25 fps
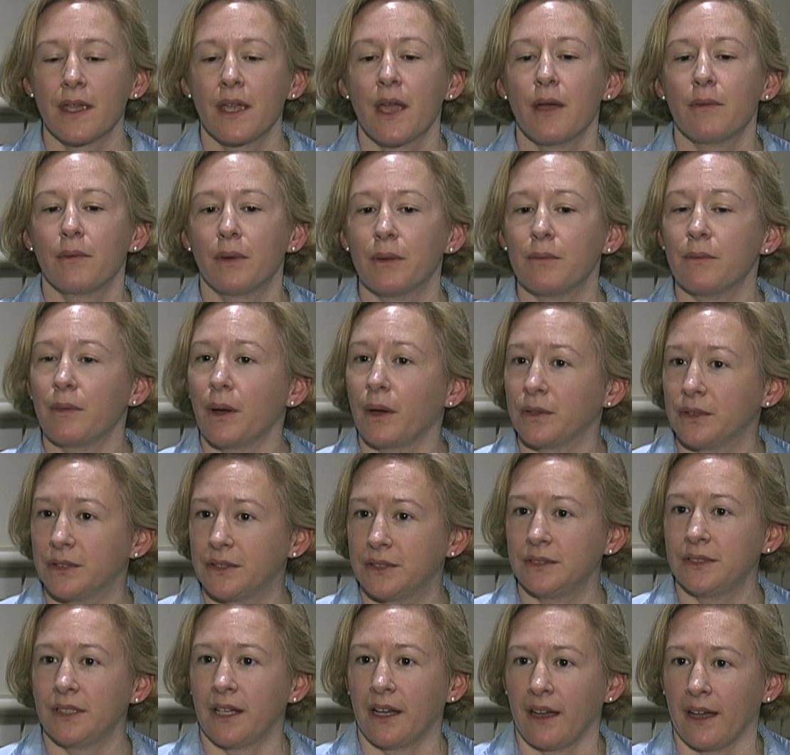but most
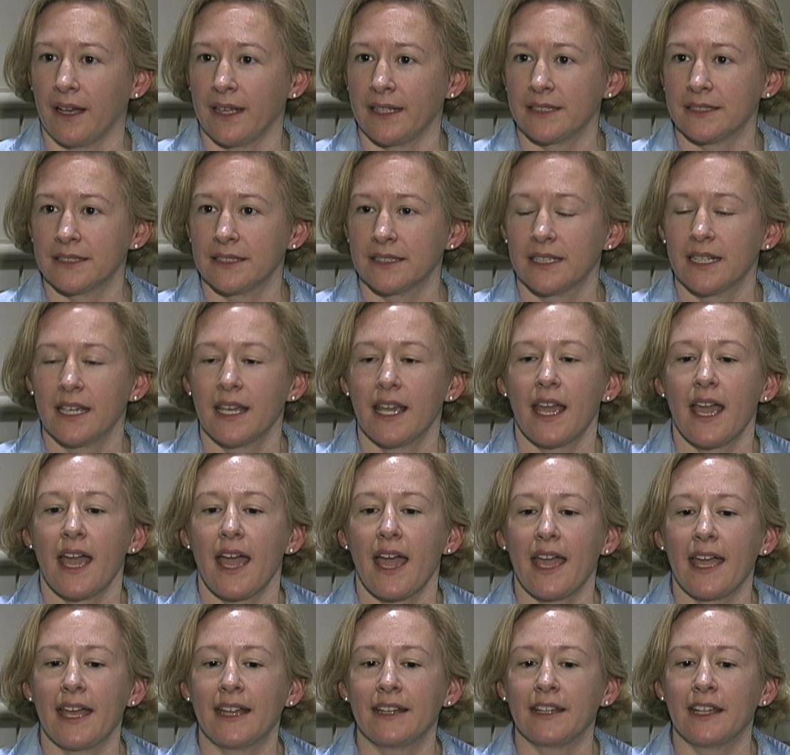do not,
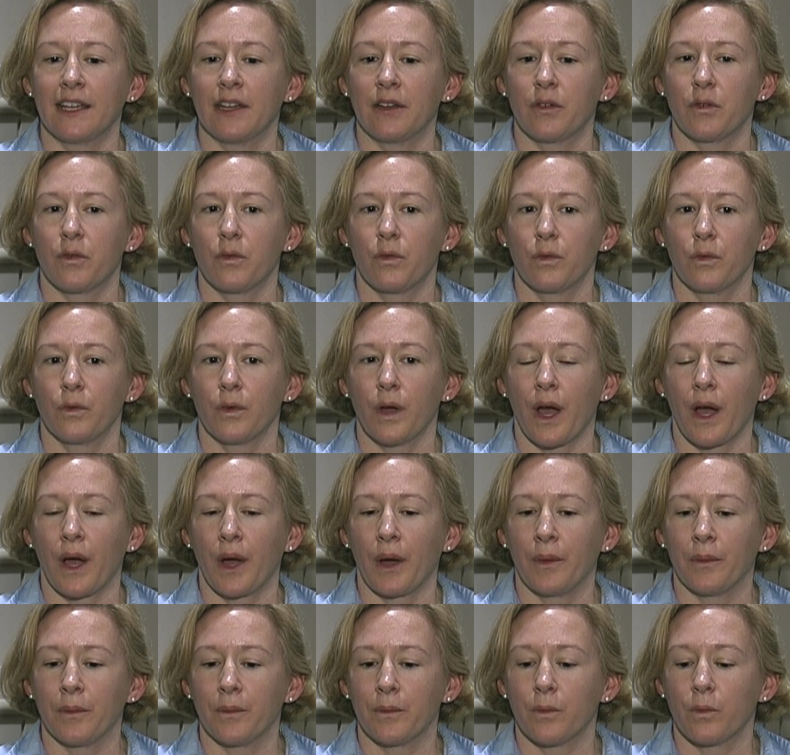and that
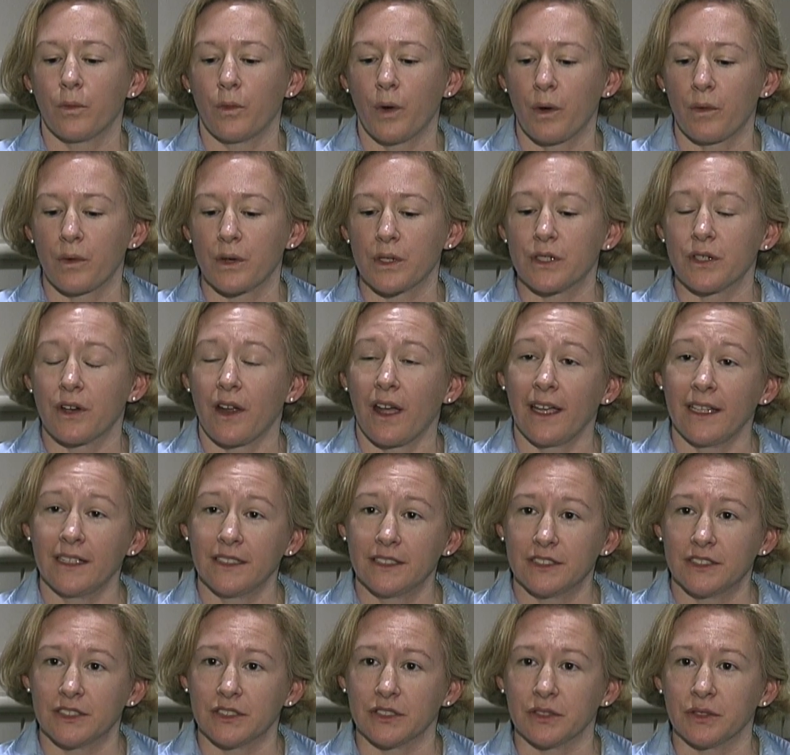um, what we're trying
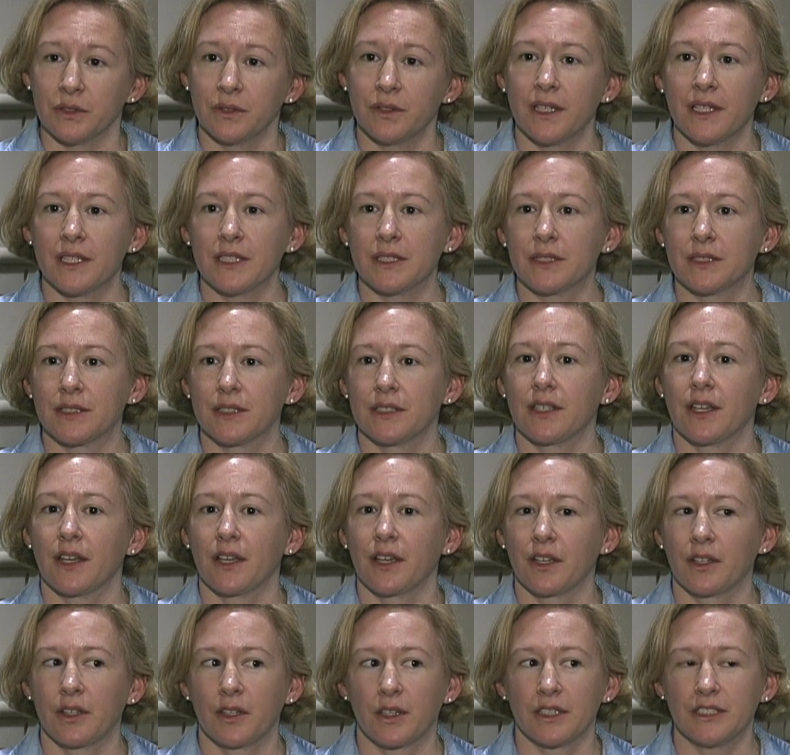to do is
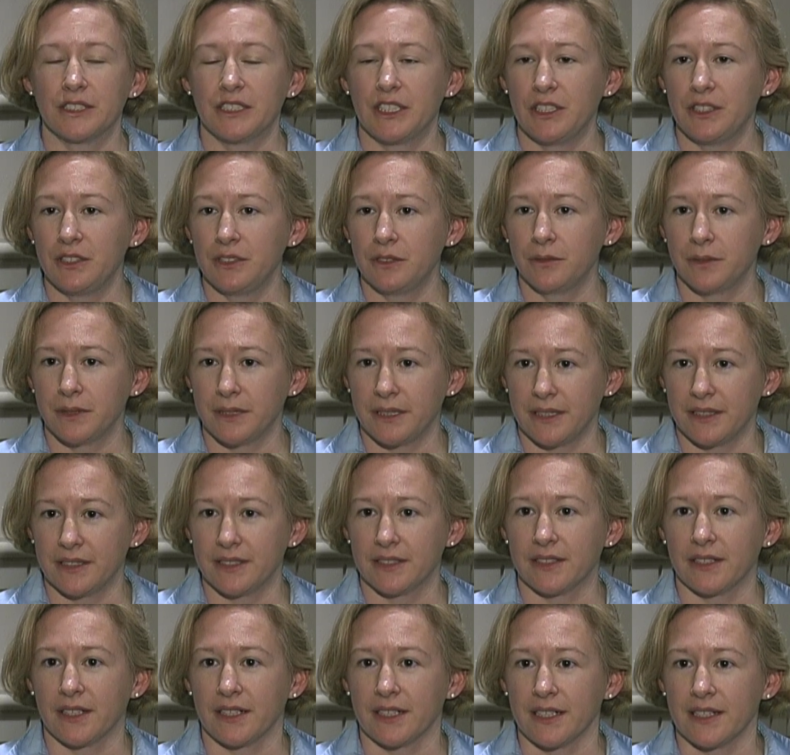continue with these
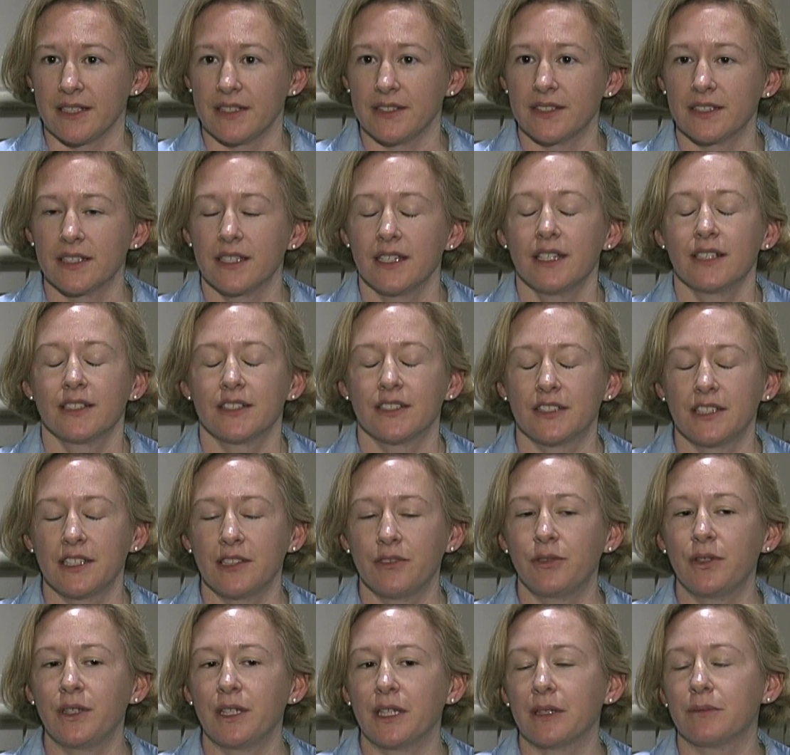studies to see
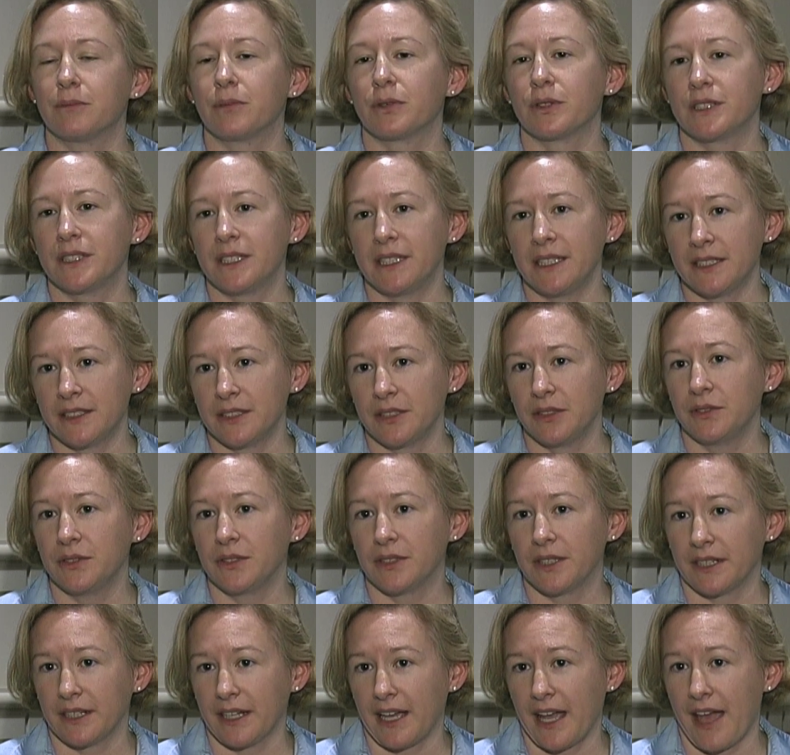if we can predict who's
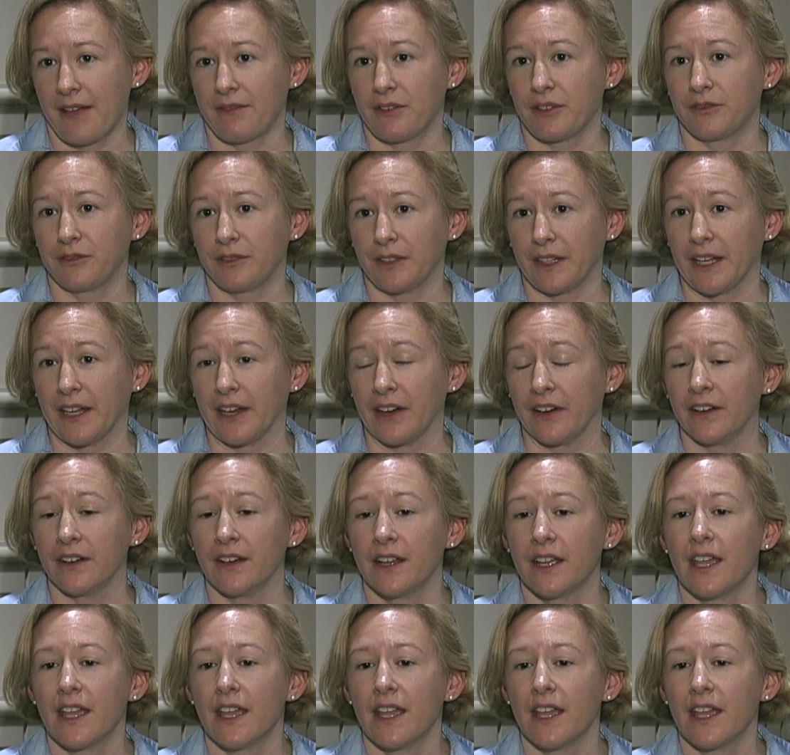going to have a flare